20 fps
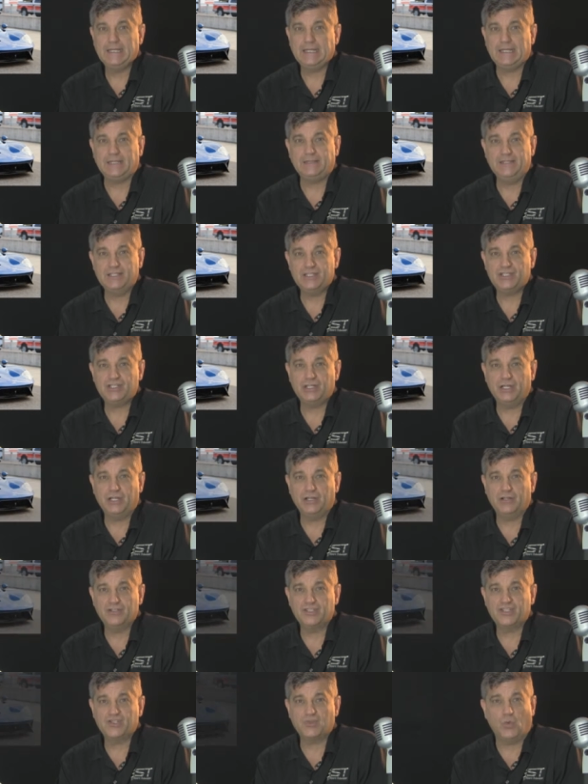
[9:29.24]
at this
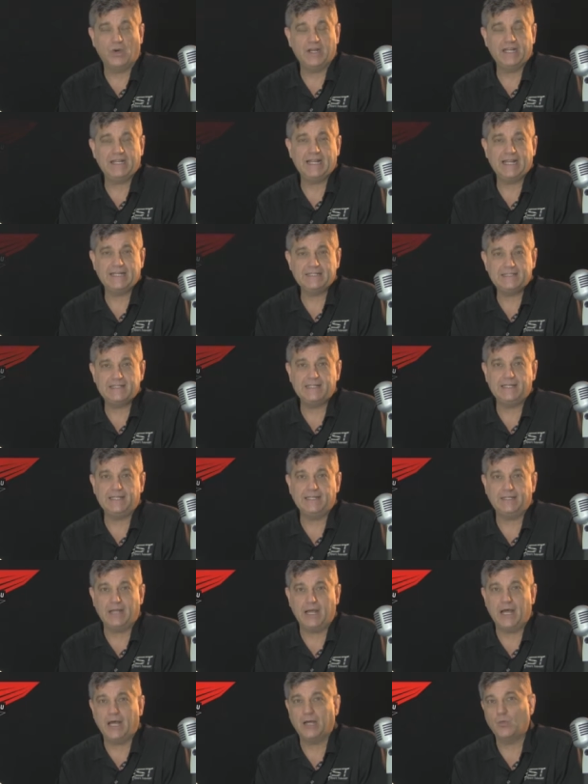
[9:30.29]
year's
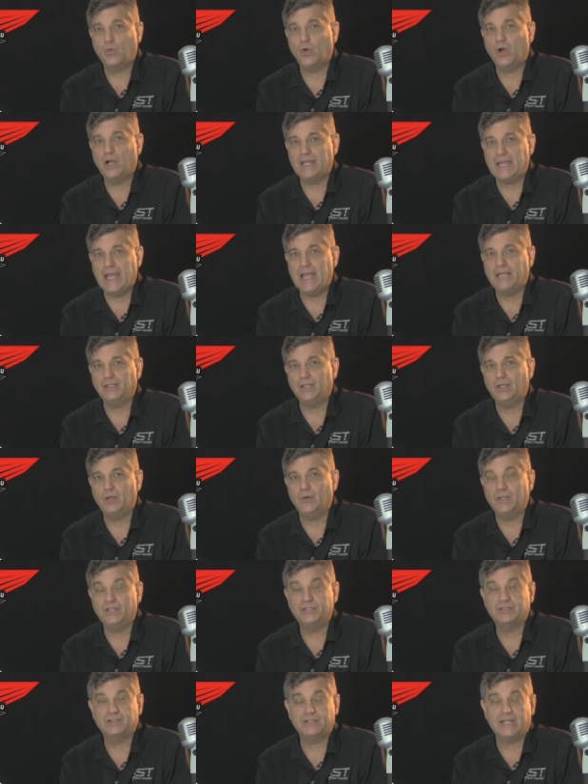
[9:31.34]
2019 Ottawa Gatineau
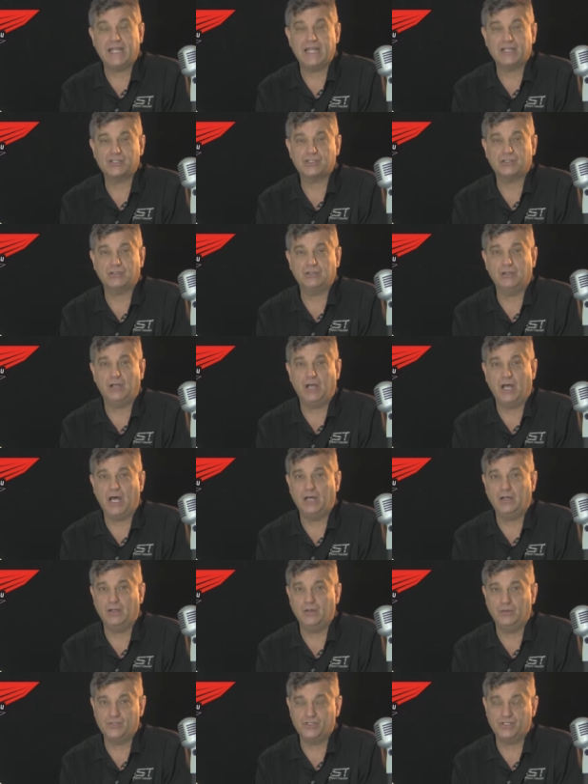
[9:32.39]
International
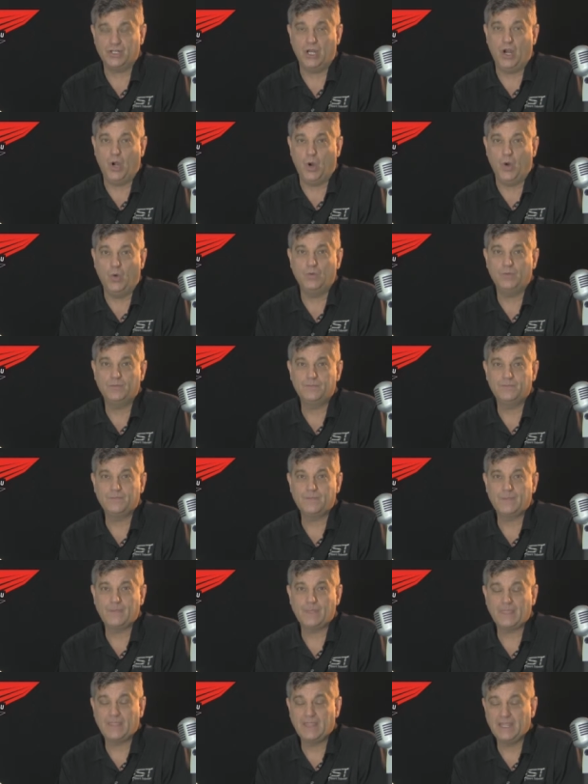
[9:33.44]
Auto Show.
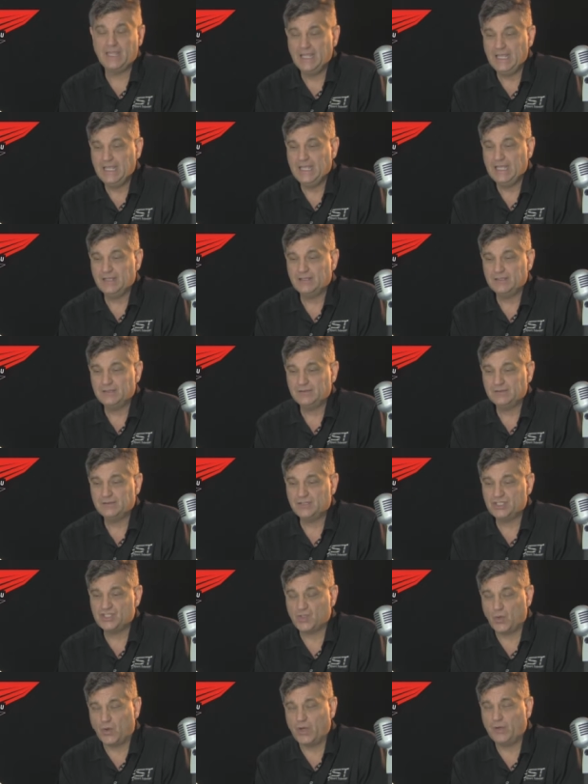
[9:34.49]

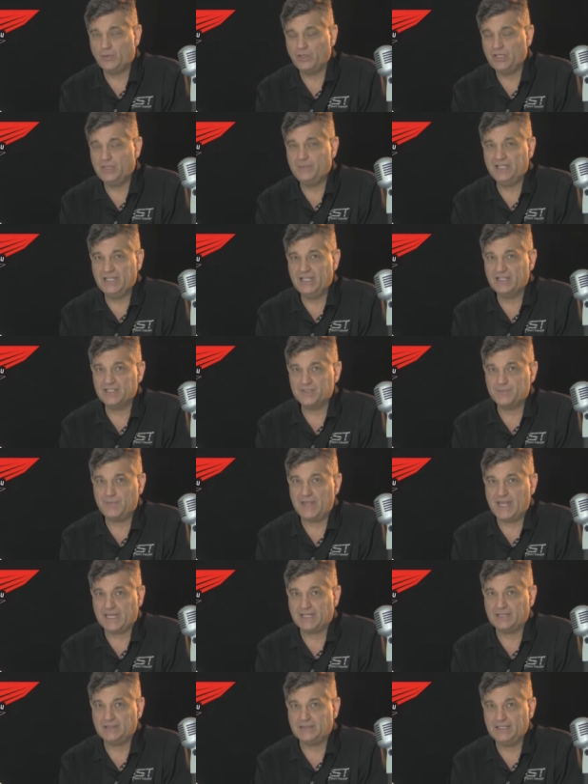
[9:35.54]
The story really begins
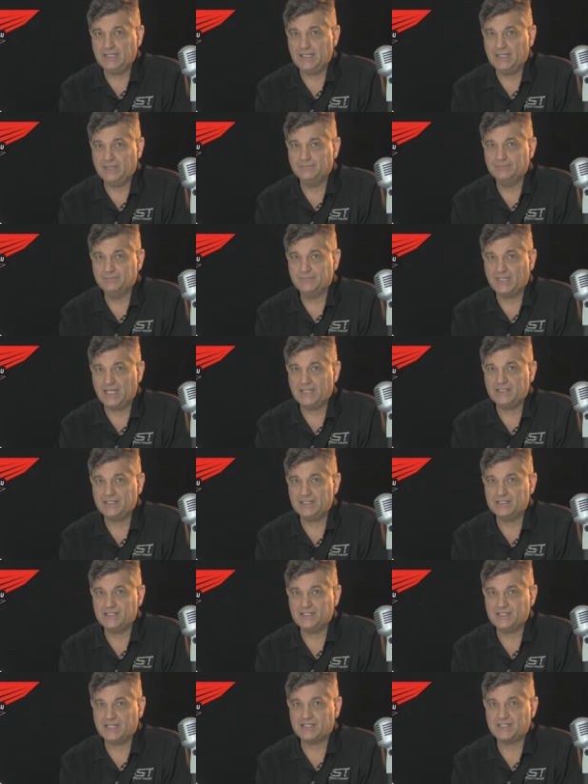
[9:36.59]
back in the
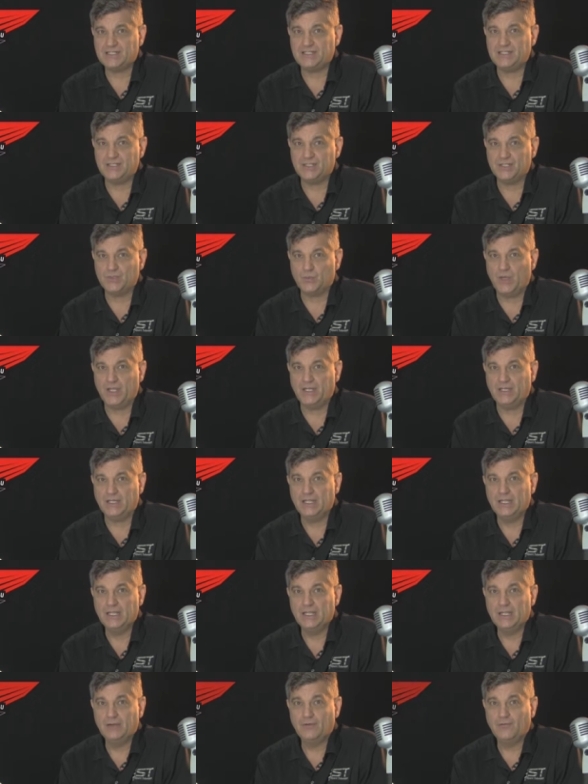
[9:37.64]
1960s when
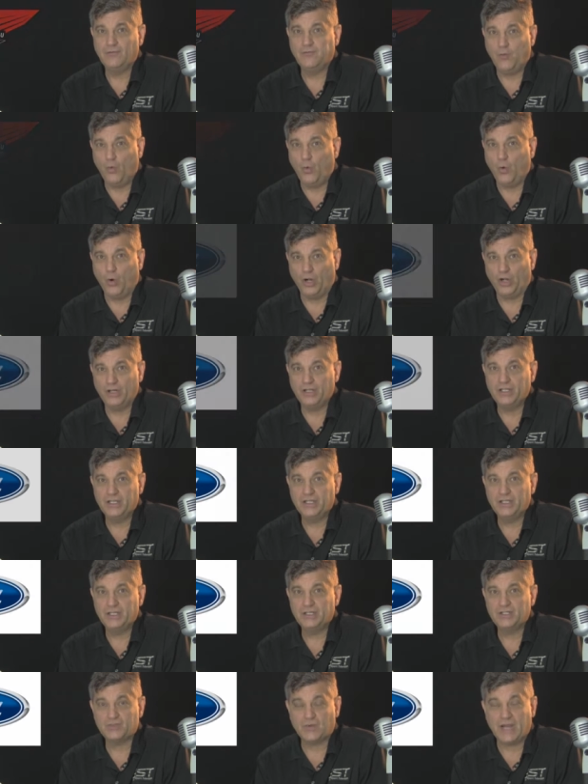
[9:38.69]
Ford
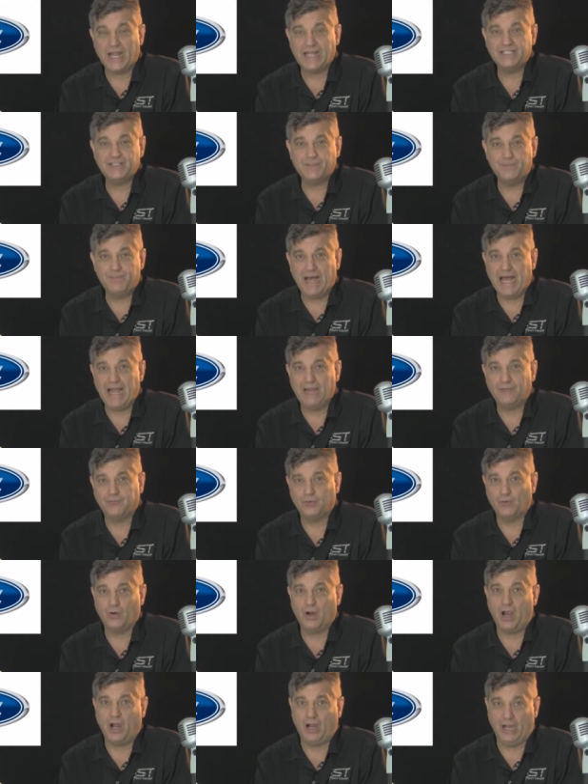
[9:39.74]
tried to buy
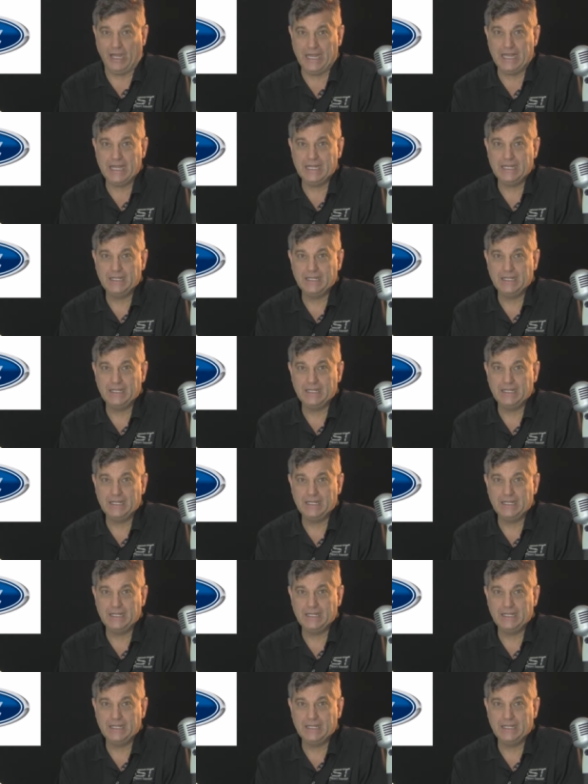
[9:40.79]
Ferrari.